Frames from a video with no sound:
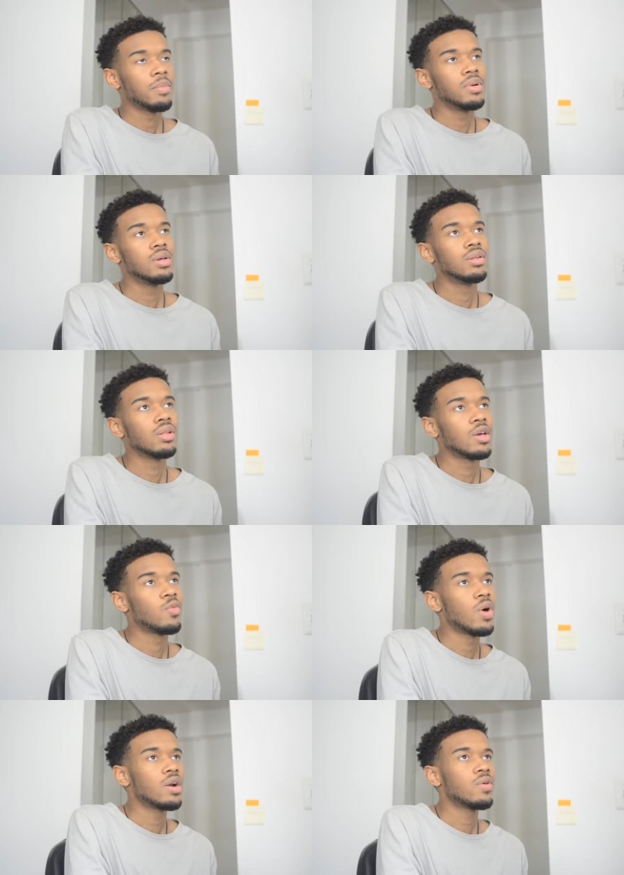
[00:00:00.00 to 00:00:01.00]
I mean,
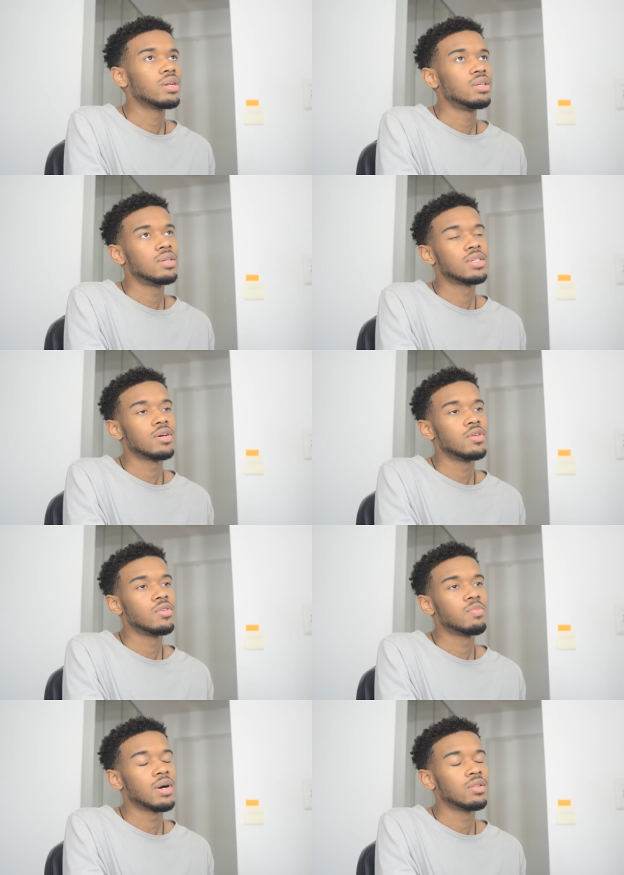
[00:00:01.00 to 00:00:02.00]
like, why do I need to tell
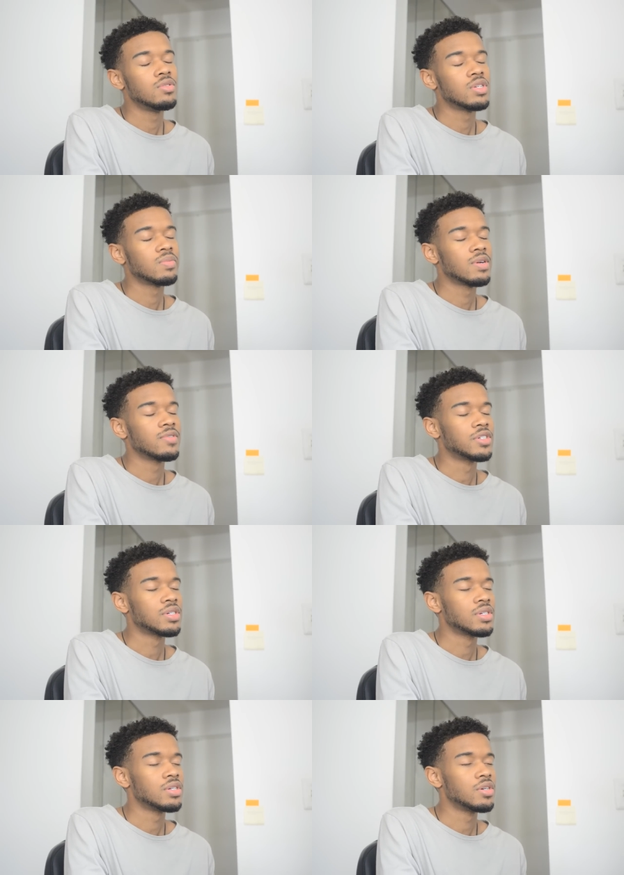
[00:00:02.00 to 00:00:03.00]
you about losing my
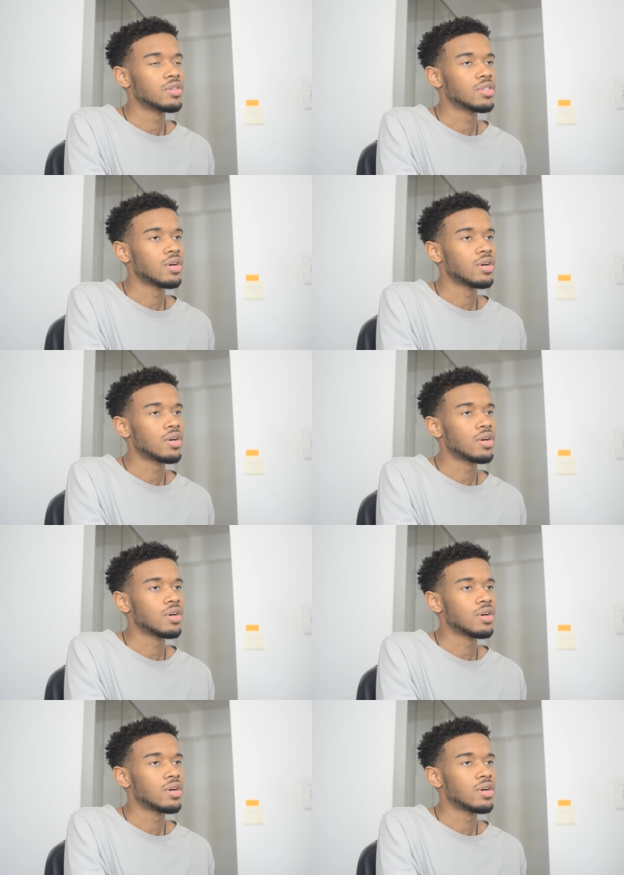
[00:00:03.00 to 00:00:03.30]
virginity or